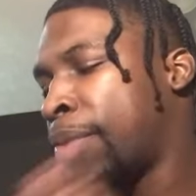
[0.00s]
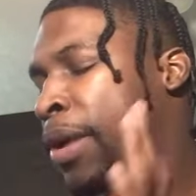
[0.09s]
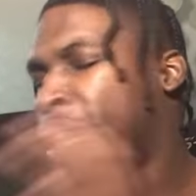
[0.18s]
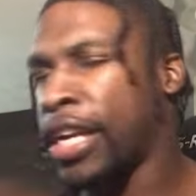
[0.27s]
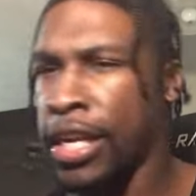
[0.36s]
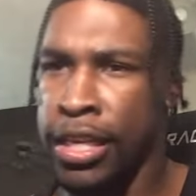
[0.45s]

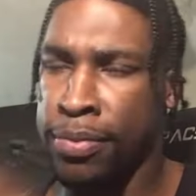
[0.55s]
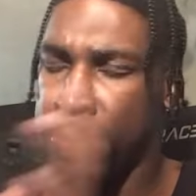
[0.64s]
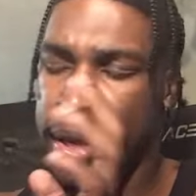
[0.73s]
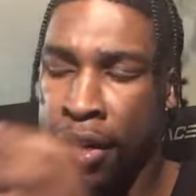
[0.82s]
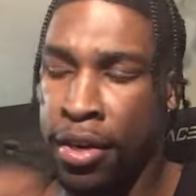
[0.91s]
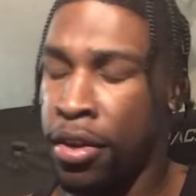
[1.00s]
I
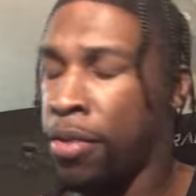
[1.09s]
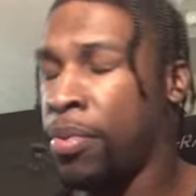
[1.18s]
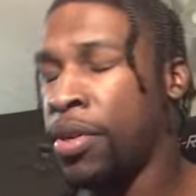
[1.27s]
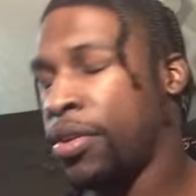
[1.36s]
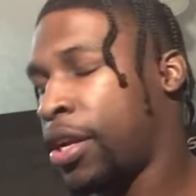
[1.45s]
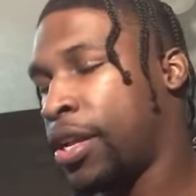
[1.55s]
explained it all,
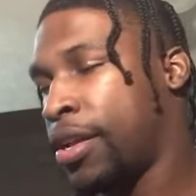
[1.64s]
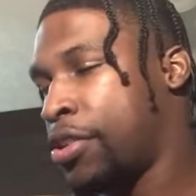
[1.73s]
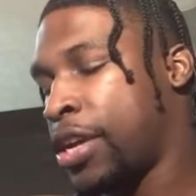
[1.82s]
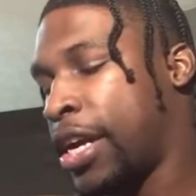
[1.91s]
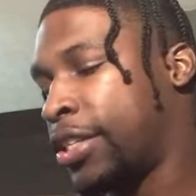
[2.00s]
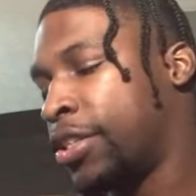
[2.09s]
but you
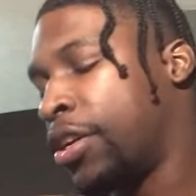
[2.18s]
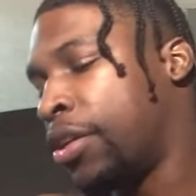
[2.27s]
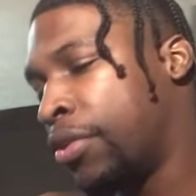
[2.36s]
guys should know.